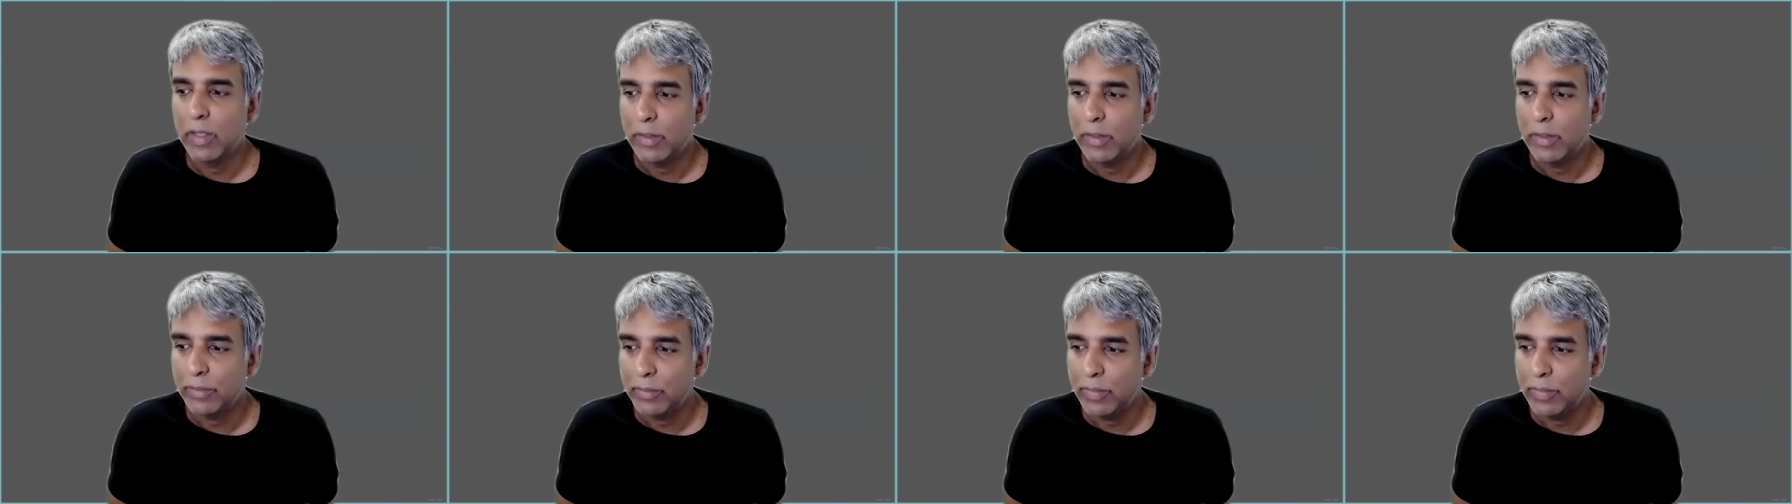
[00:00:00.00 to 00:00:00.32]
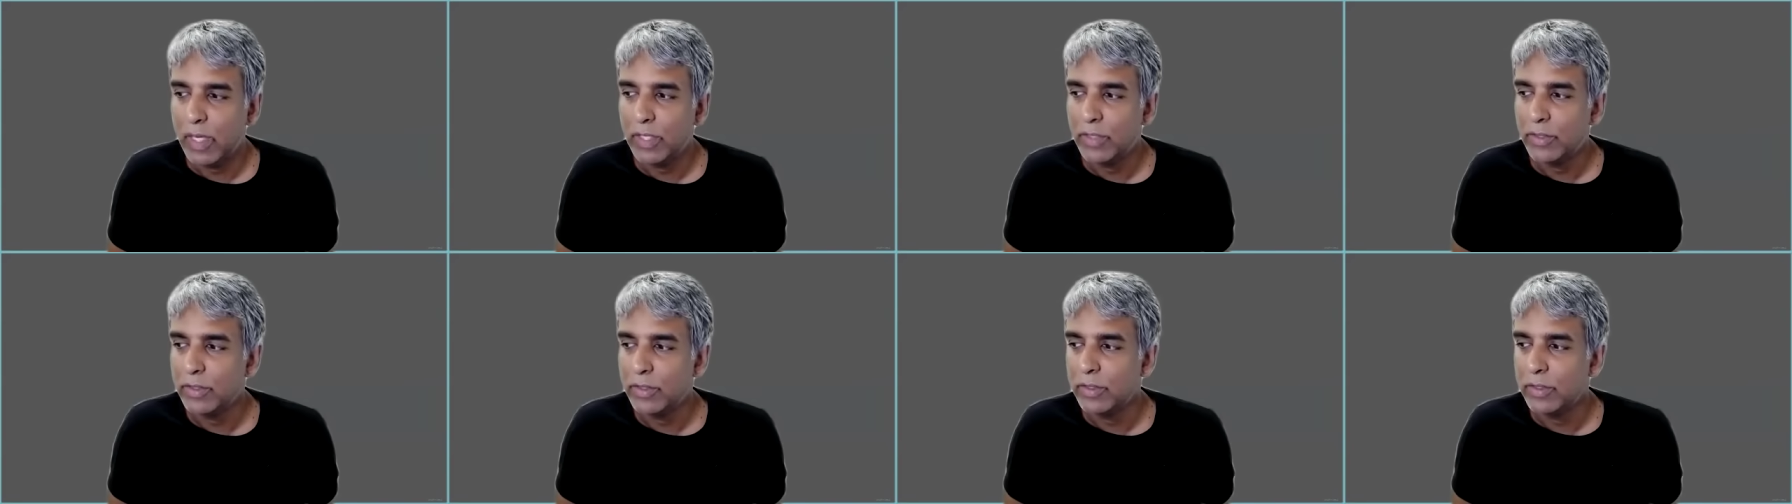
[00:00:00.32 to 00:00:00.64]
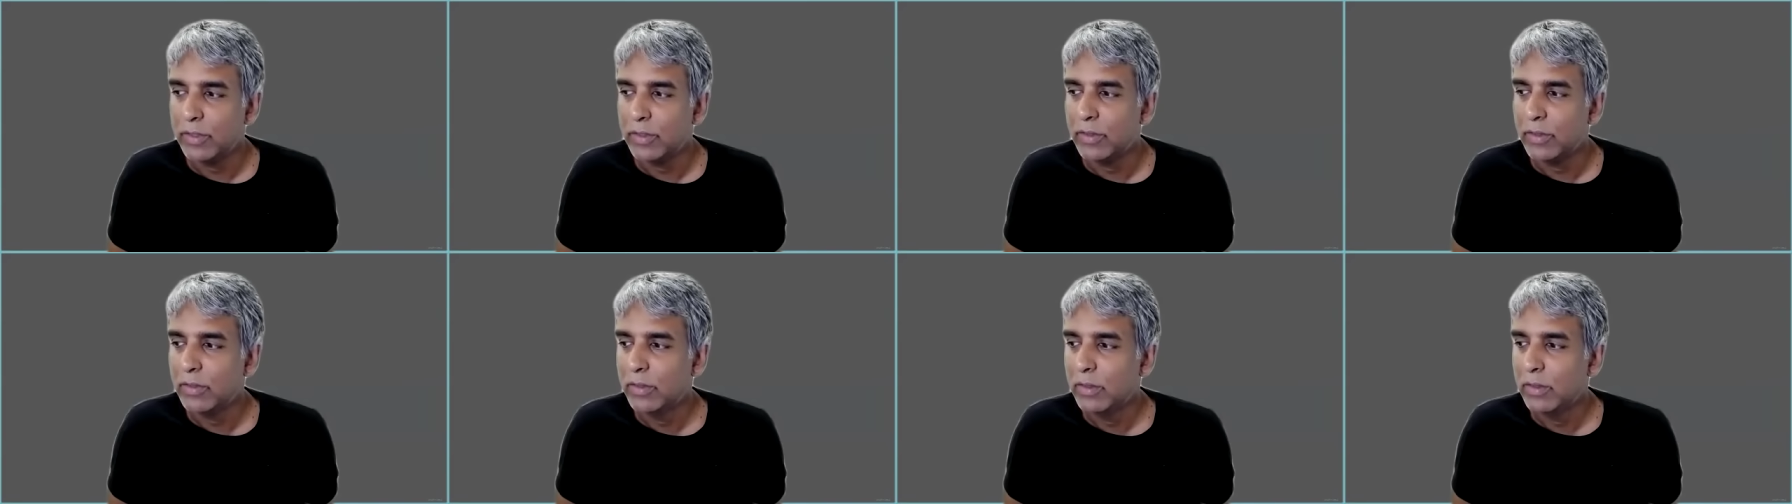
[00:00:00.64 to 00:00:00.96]
and
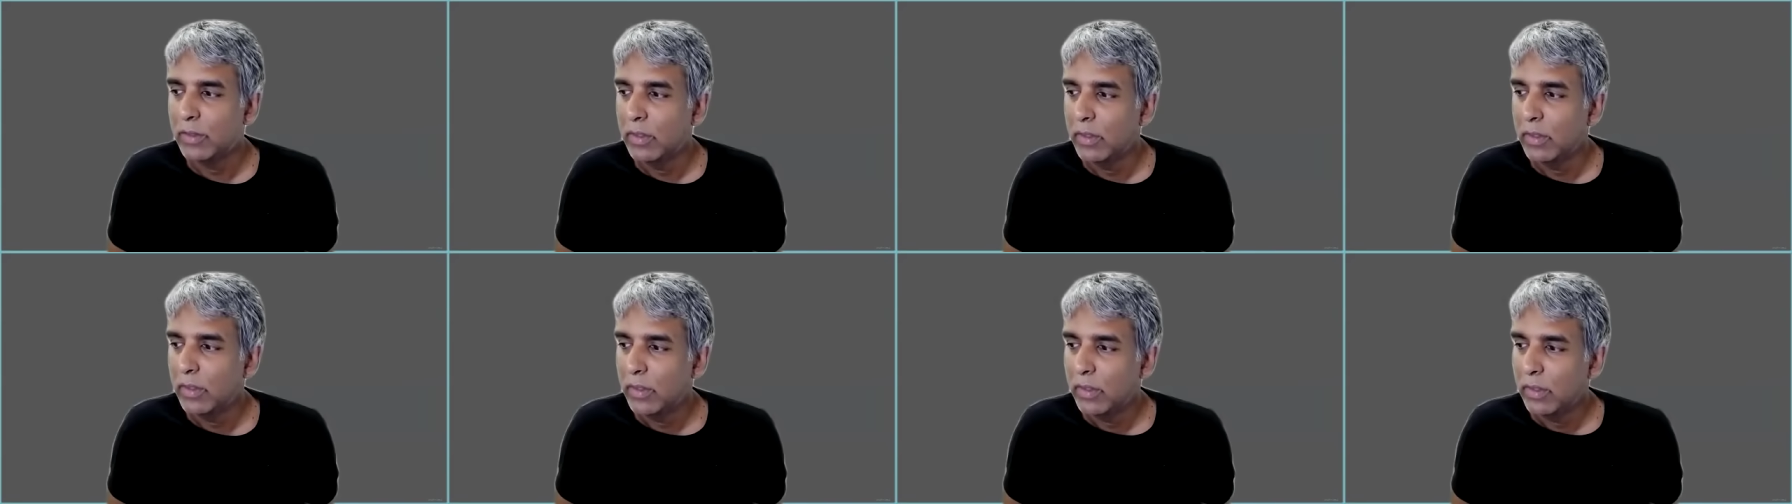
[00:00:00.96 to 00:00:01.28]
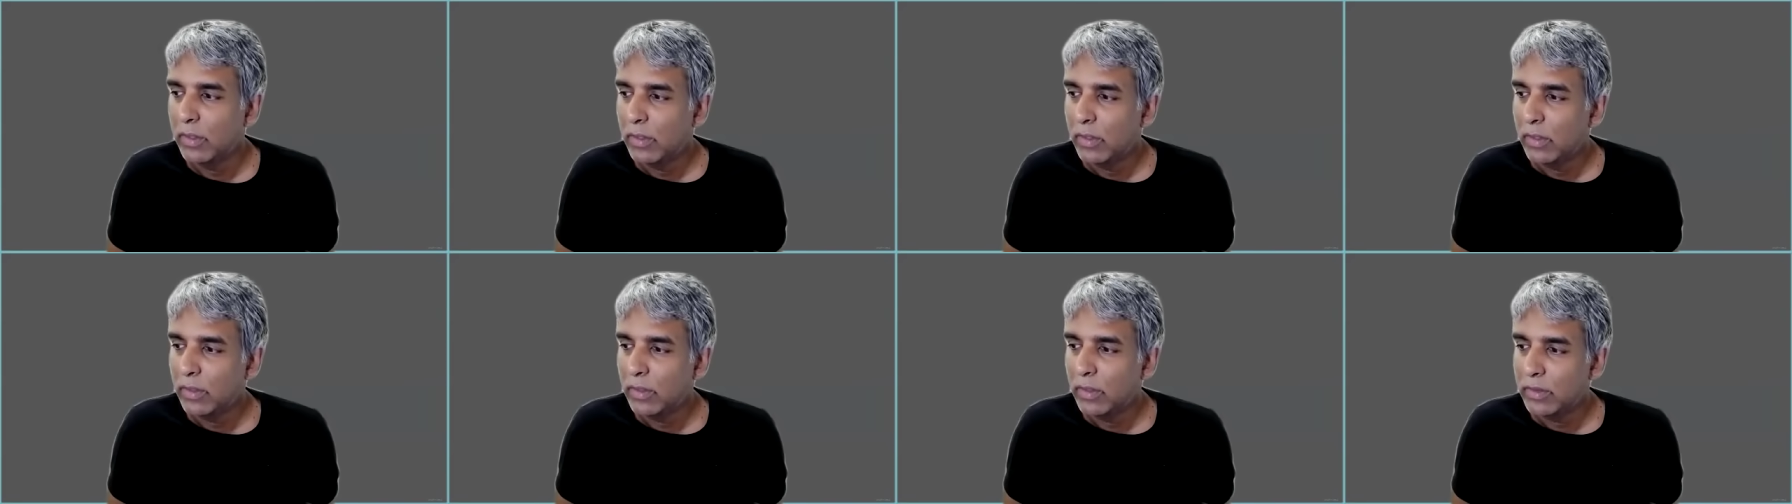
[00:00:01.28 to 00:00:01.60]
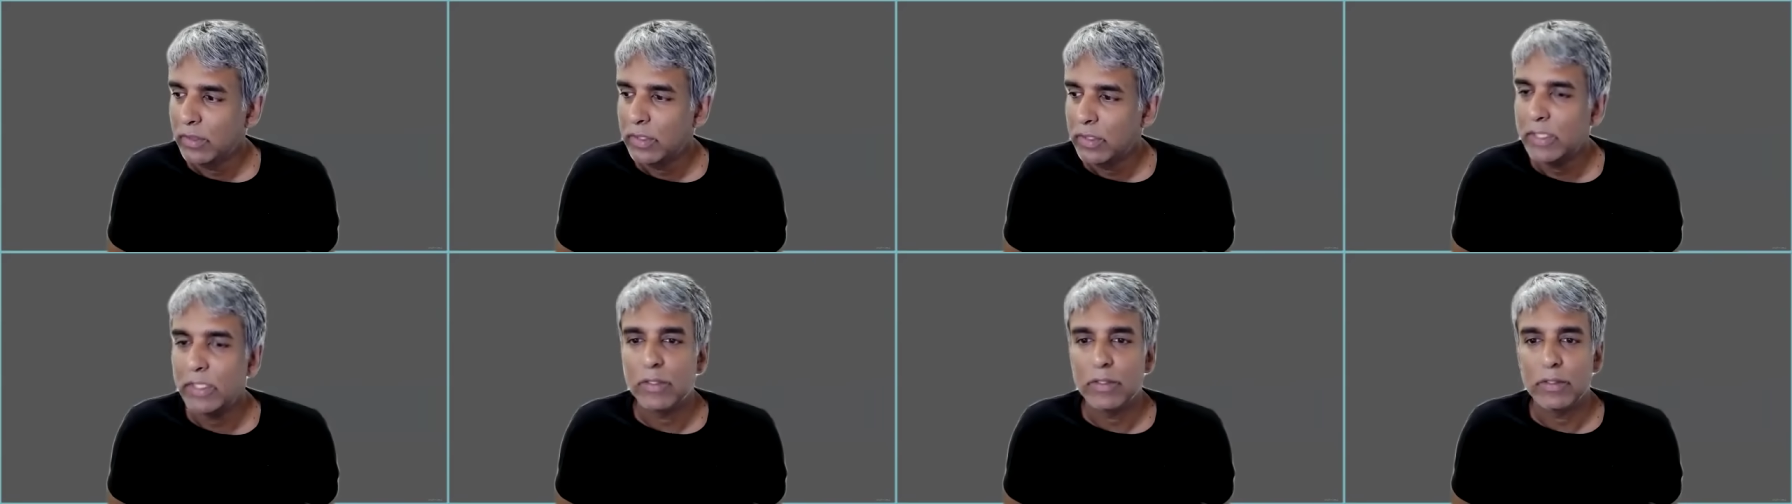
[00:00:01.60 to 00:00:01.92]
precious
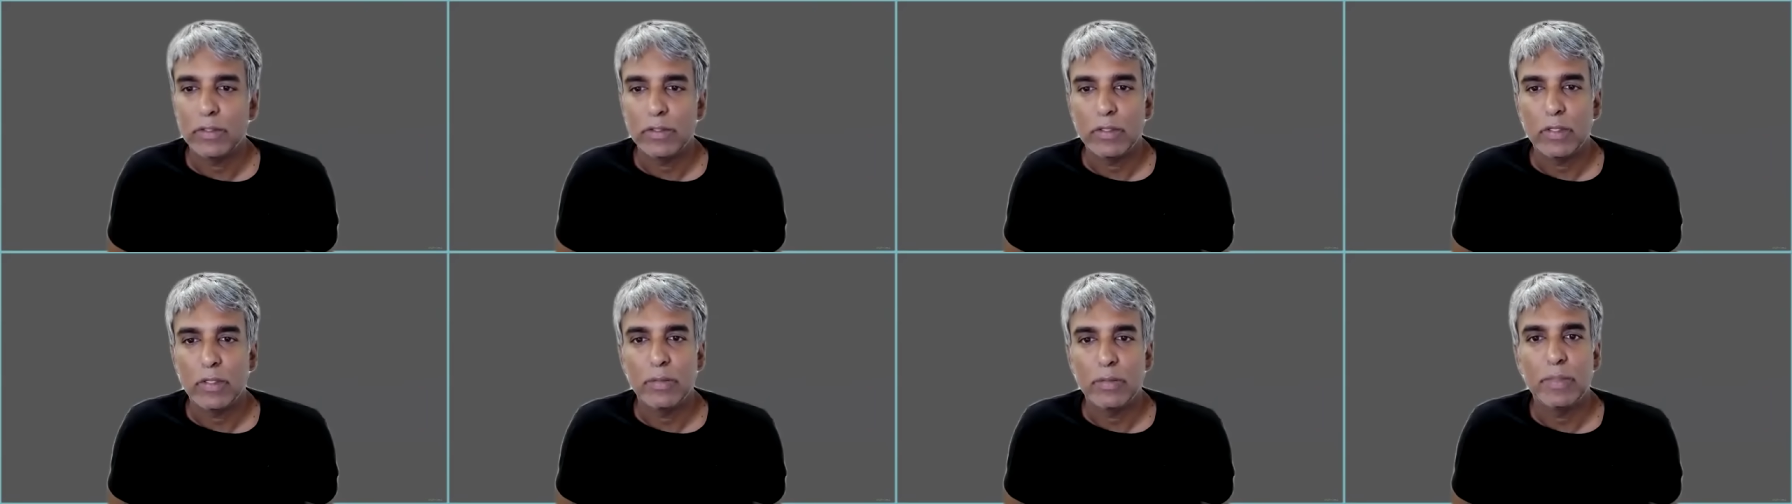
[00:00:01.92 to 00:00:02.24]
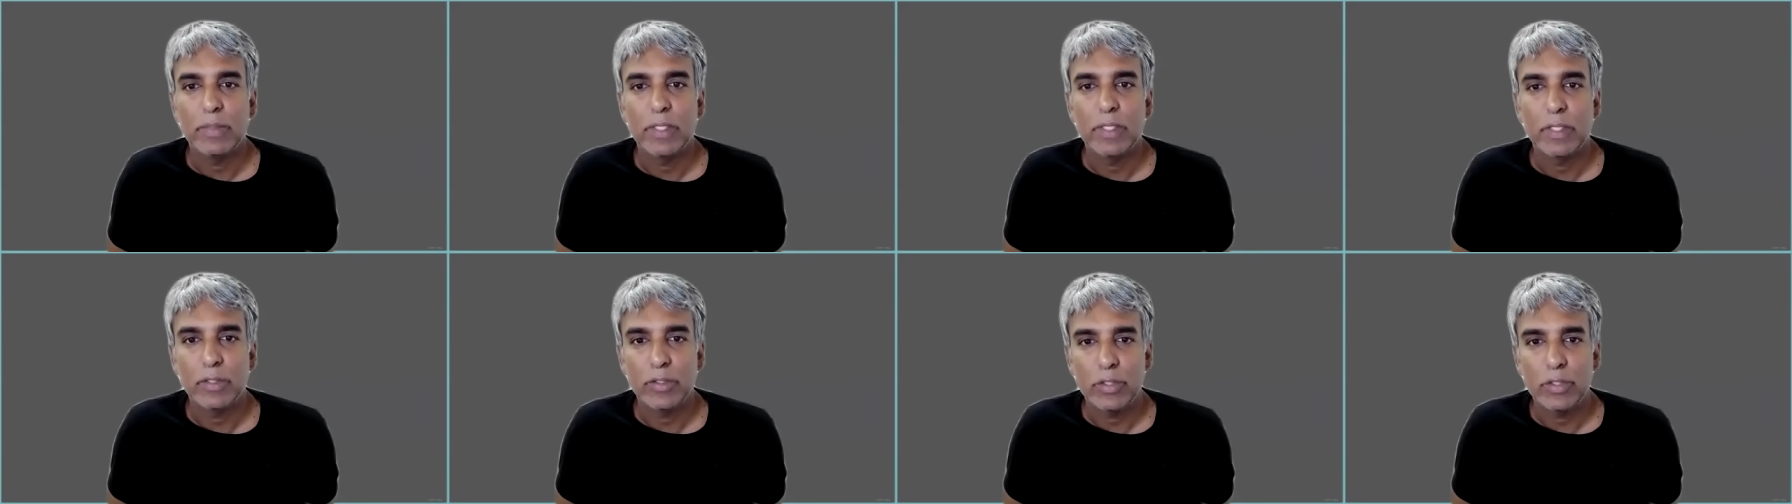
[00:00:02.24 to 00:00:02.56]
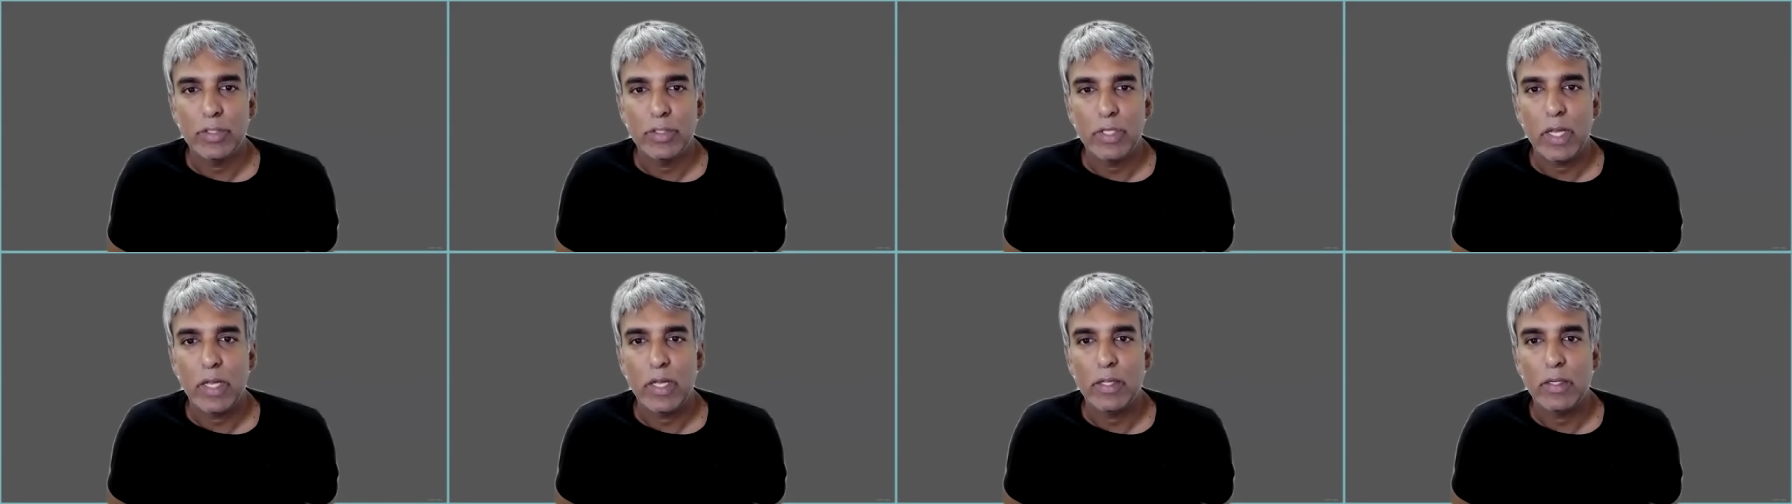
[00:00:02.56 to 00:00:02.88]
tears are being
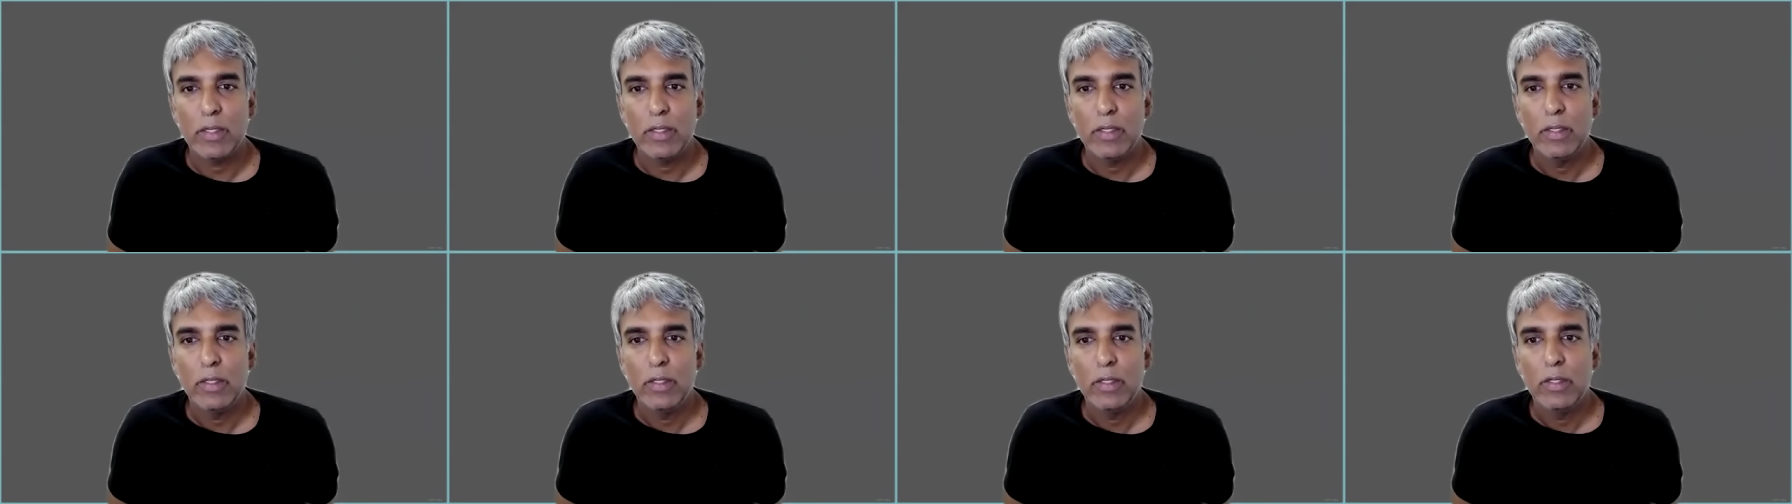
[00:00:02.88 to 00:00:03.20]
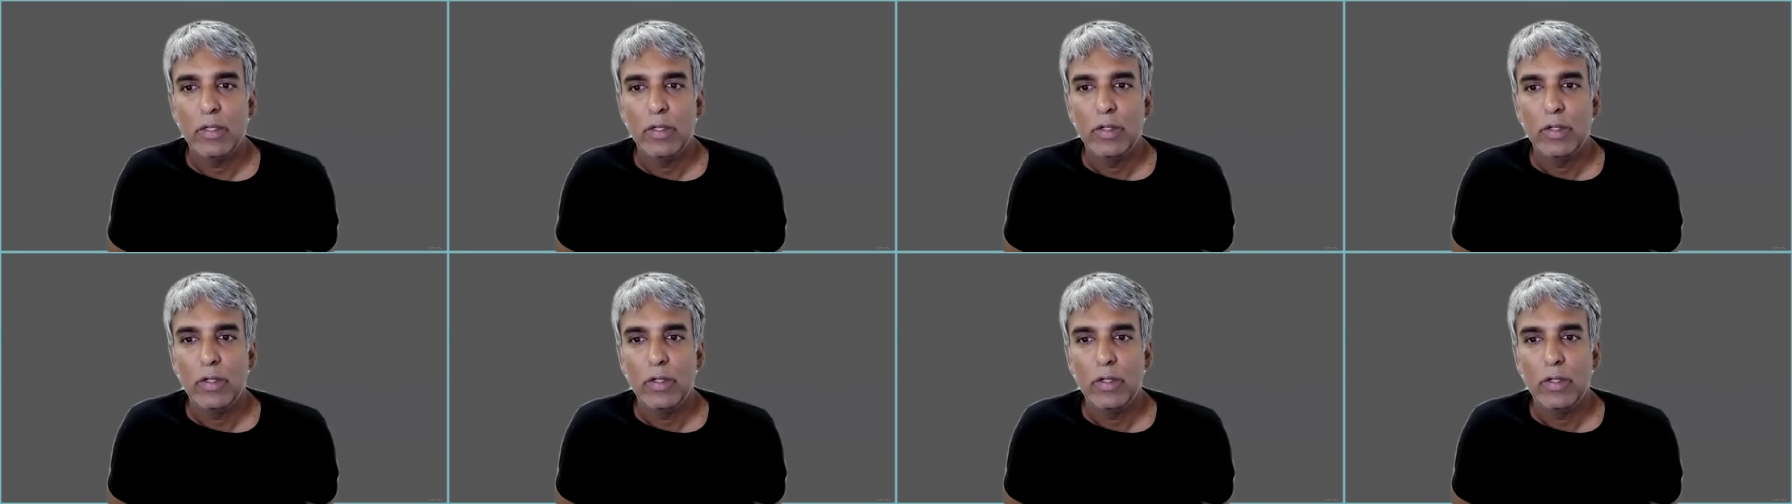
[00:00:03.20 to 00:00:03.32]
shed